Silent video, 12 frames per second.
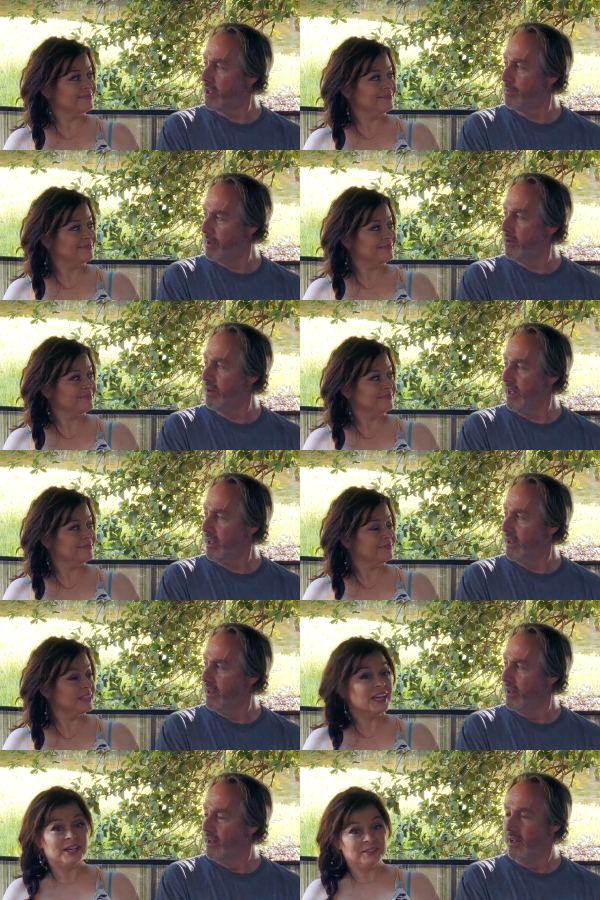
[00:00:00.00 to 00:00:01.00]
Speaker 1: community.
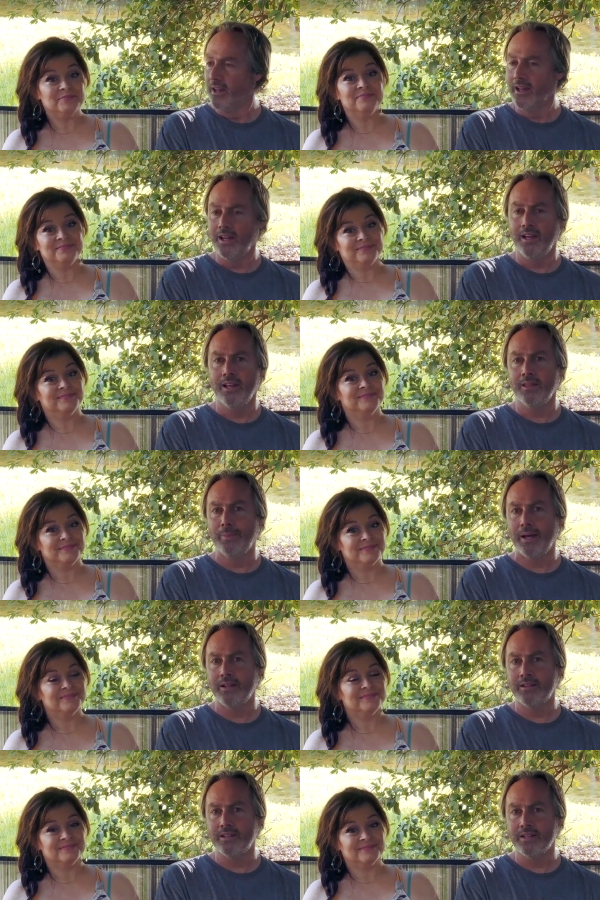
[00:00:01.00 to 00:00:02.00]
Yeah.
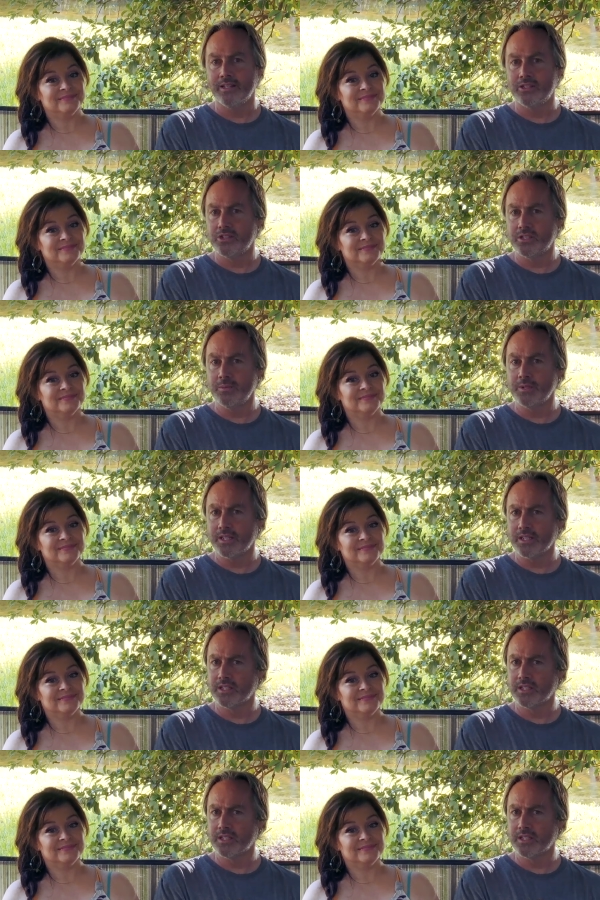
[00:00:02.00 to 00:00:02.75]
About uh, it just seems like